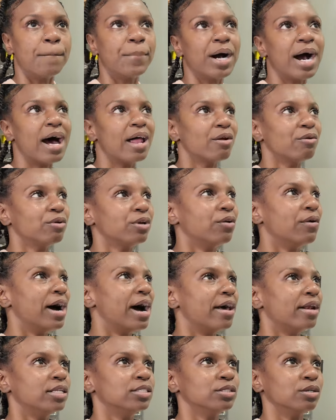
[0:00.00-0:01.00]
But I don't know
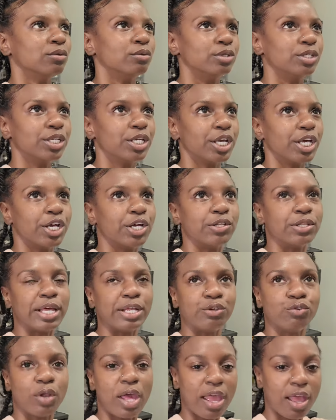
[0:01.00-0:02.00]
how that's going to look in here.
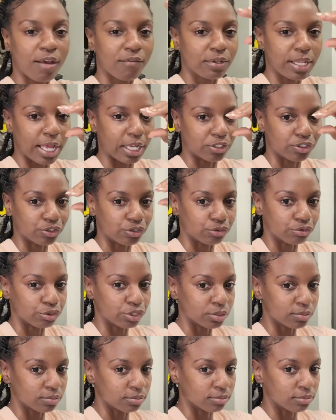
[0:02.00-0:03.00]
Like, do they have, like,
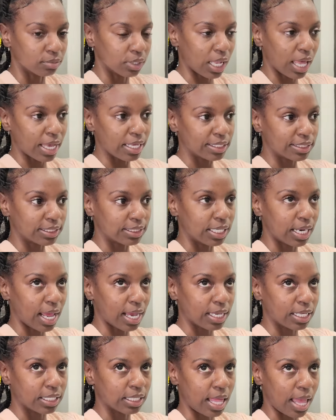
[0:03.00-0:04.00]
strip lights that
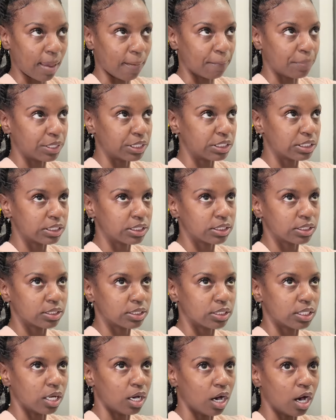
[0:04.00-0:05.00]
I can, like, put
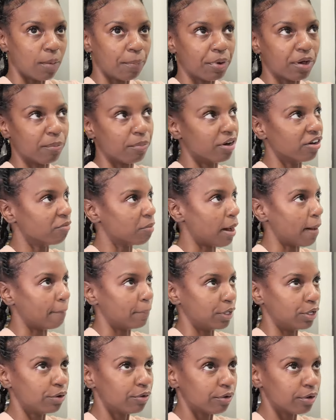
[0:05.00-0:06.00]
up above my
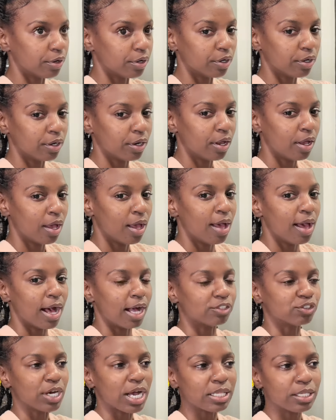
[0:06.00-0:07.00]
mirror?
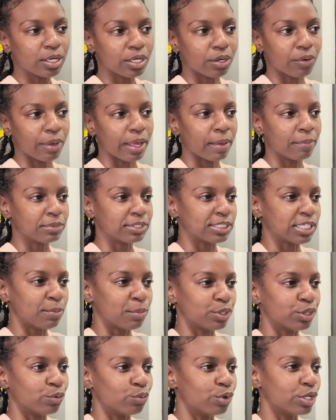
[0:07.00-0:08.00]
I tried looking on Amazon,
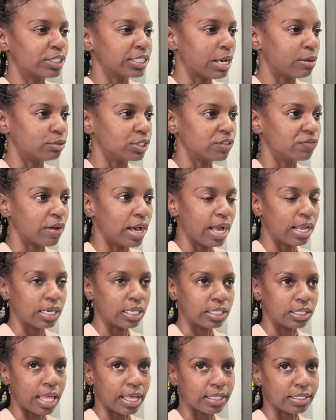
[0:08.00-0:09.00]
but the ones I was
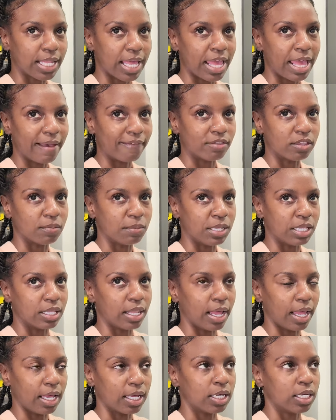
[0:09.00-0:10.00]
finding, like, they have to be,
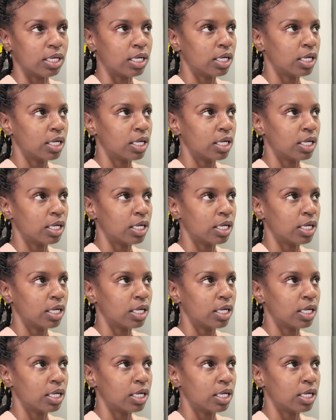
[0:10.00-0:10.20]
like,